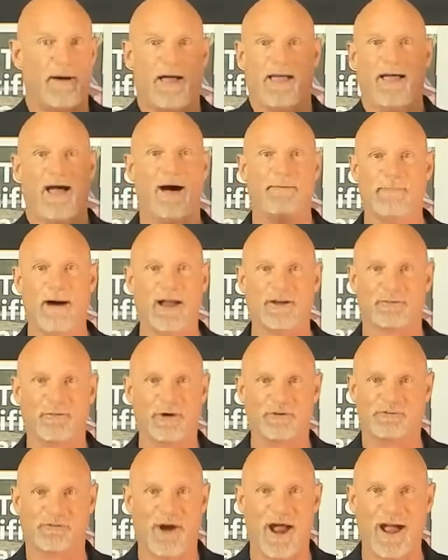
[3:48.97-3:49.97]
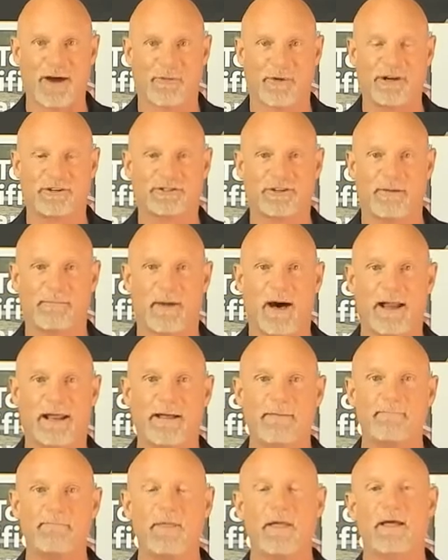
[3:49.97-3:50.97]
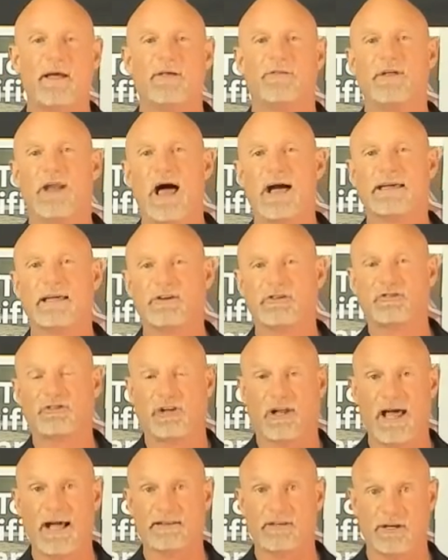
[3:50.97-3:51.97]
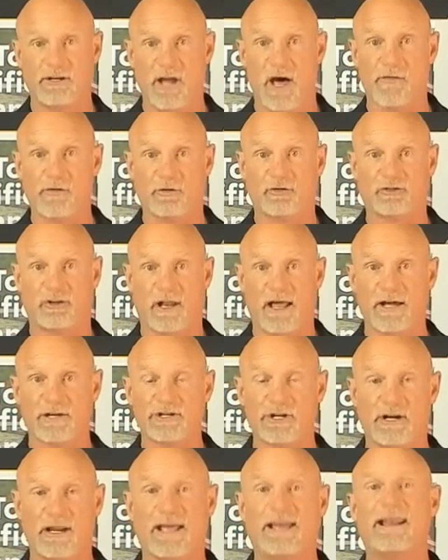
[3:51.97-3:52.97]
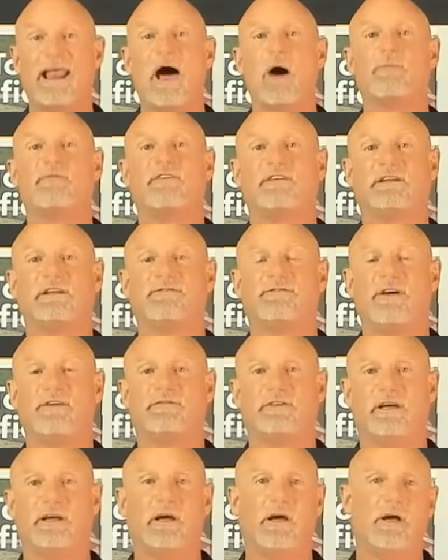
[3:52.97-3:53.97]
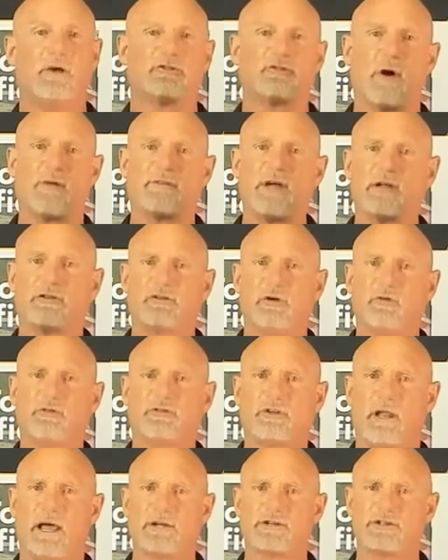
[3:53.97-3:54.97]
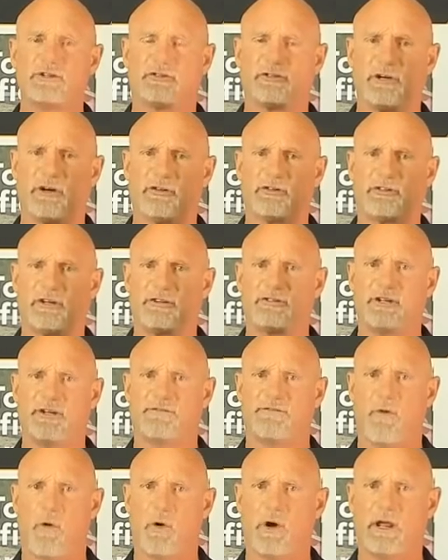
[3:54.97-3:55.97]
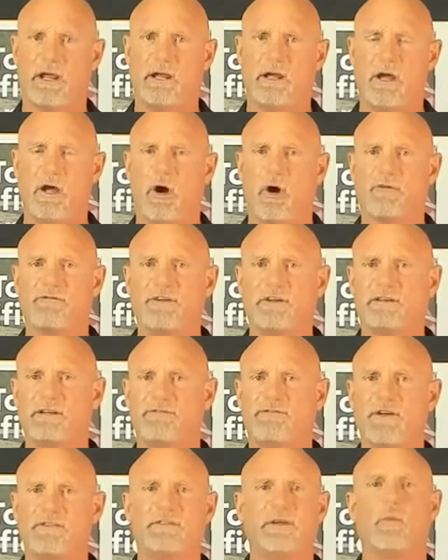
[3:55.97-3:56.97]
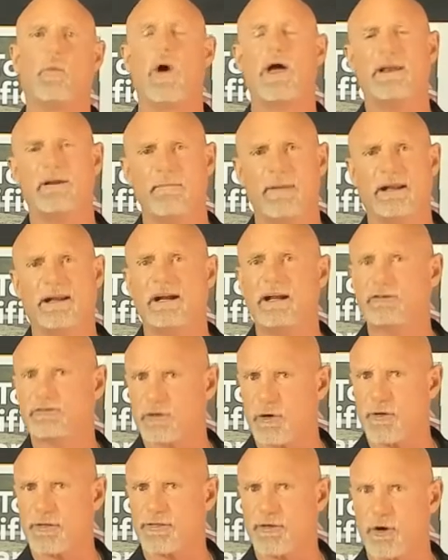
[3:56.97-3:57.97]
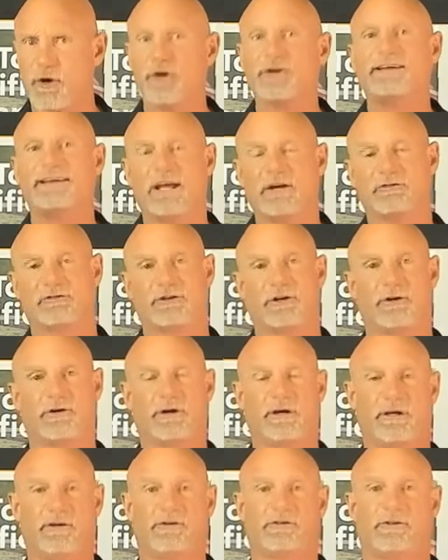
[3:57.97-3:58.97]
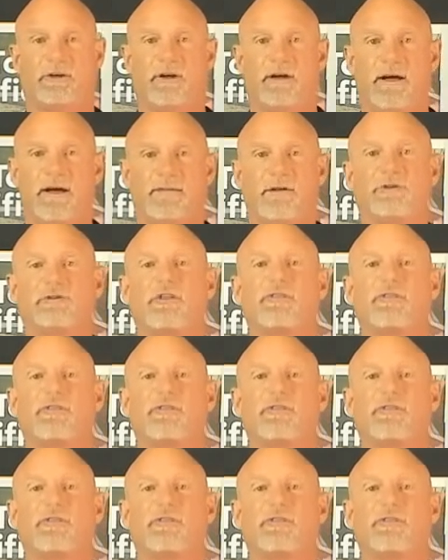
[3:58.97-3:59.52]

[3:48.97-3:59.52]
I might as well drag race somebody, then I can select another selection, and now I'm 50-50. So I've got two selections here, 60-40 or 50-50. Wait a minute, is there a third? Yes, there is. There's a